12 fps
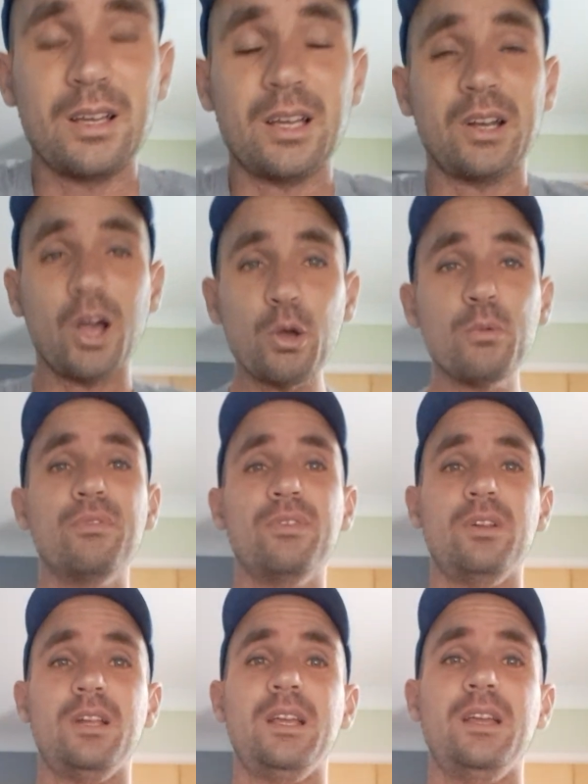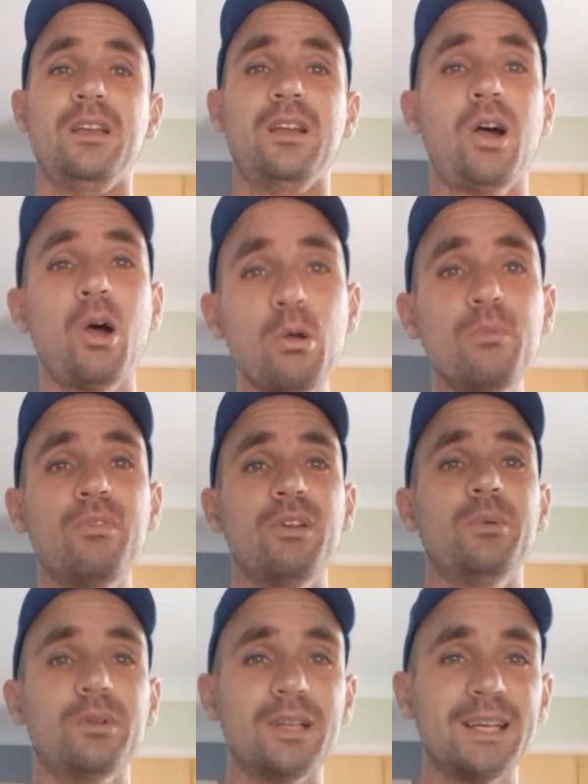and hopefully
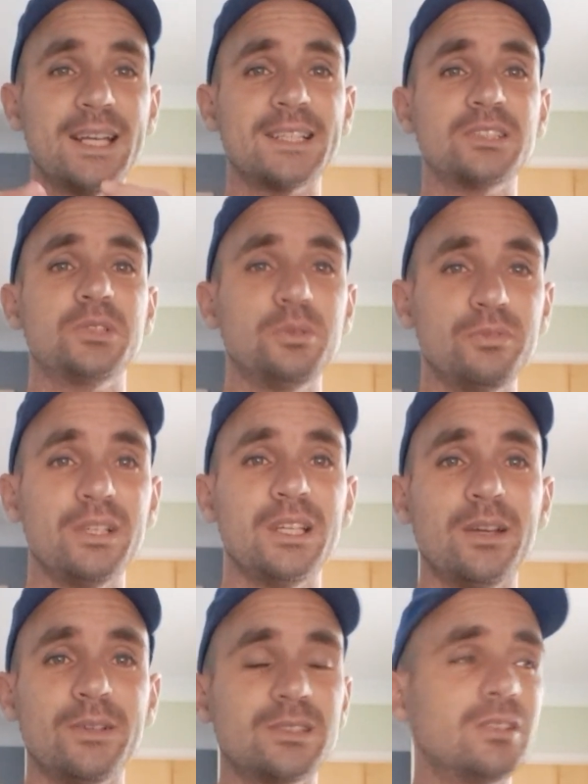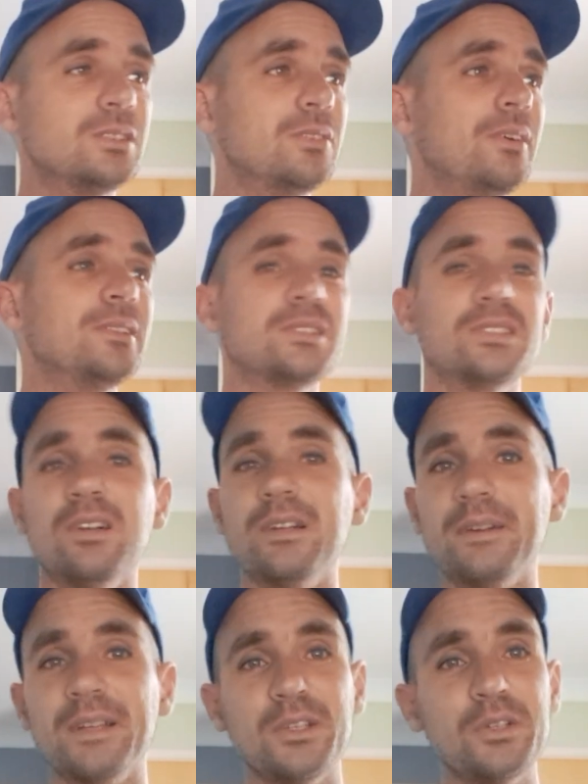hopefully when I next do a video it's us, us
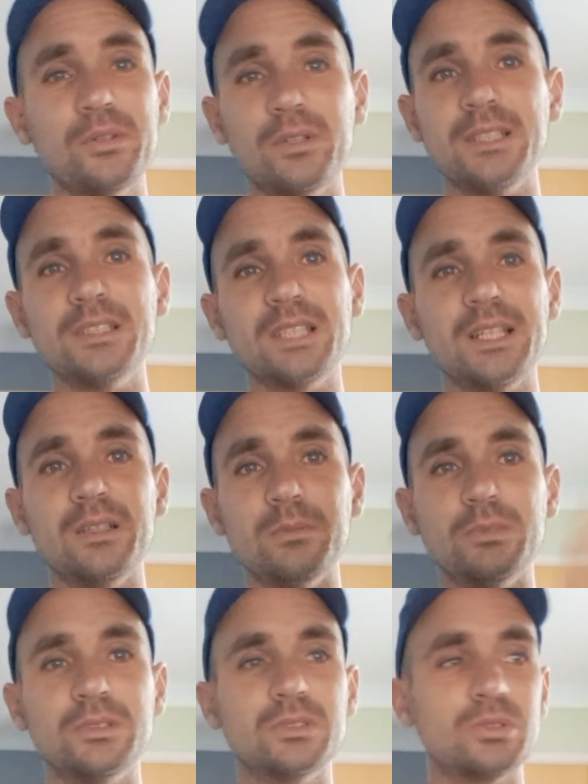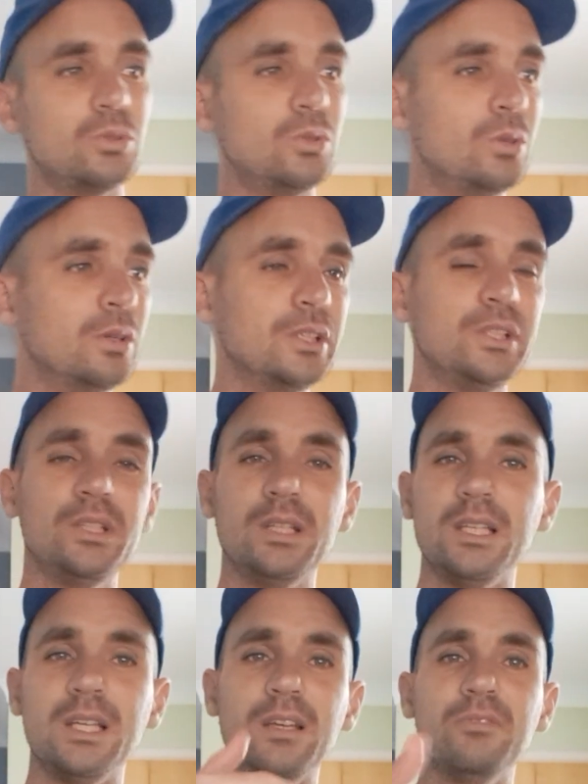signing Youri Tielemans or
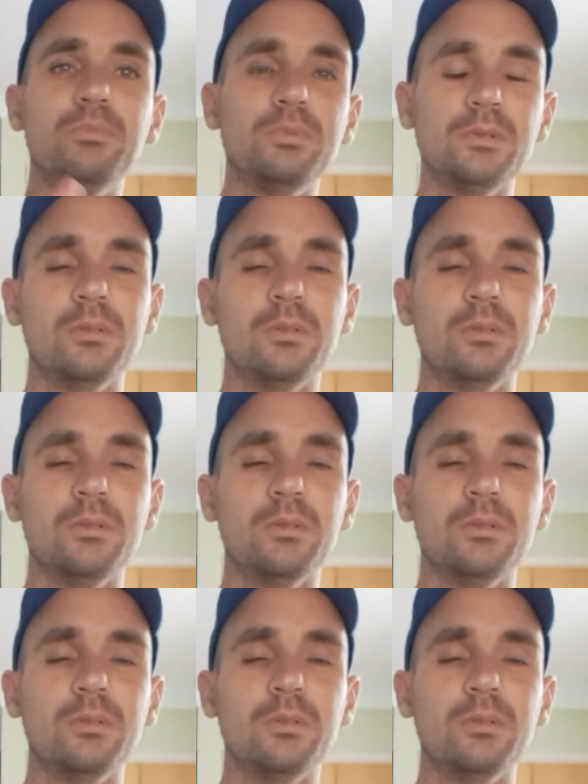Yves